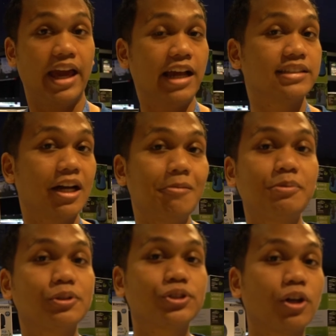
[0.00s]

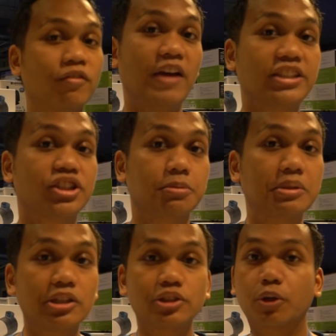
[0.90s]
Examples of
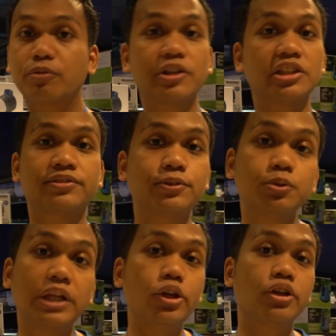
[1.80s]
vegetables or fresh
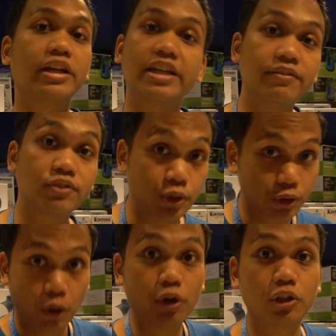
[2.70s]
food that you can give to
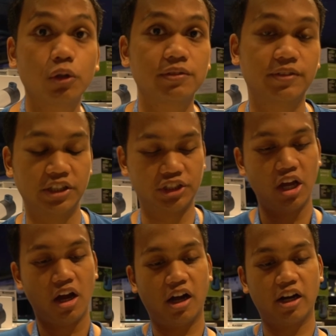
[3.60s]
your goldfish
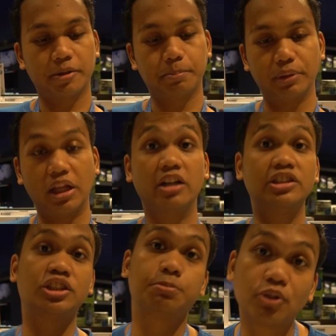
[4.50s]
are
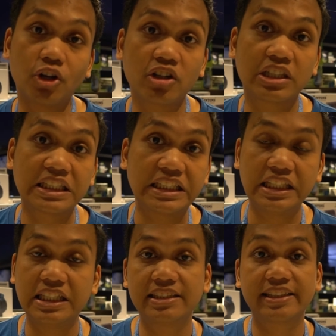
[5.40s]
blanched
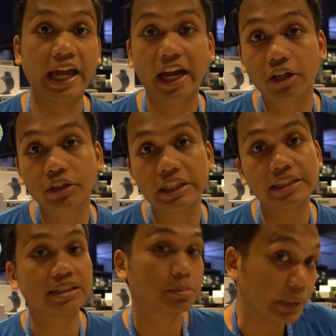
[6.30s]
broccolis,
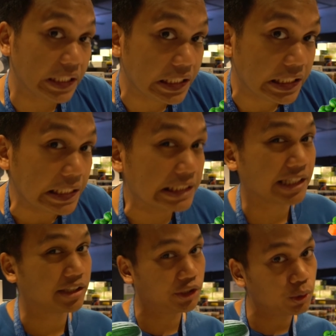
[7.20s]
carrots, peas,
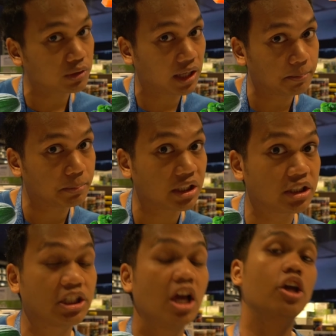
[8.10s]
and
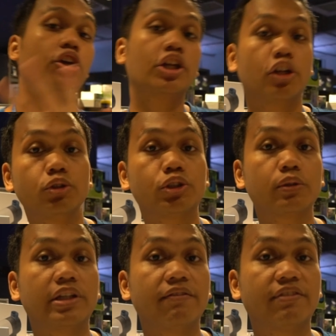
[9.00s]
cucumbers. You can also
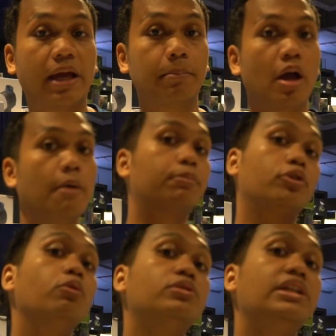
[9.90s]
give them
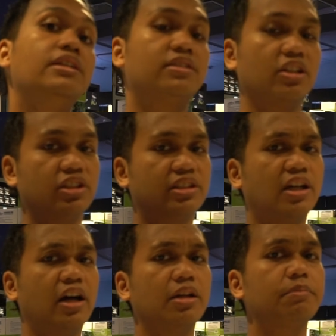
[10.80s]
proteins such as
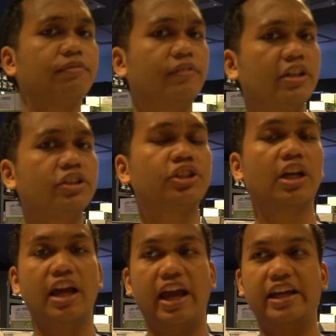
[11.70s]
cut up fish
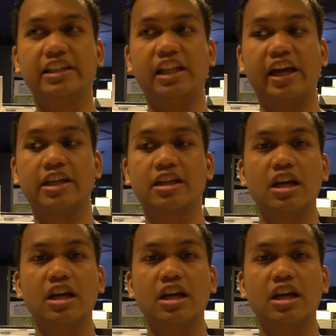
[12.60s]
and like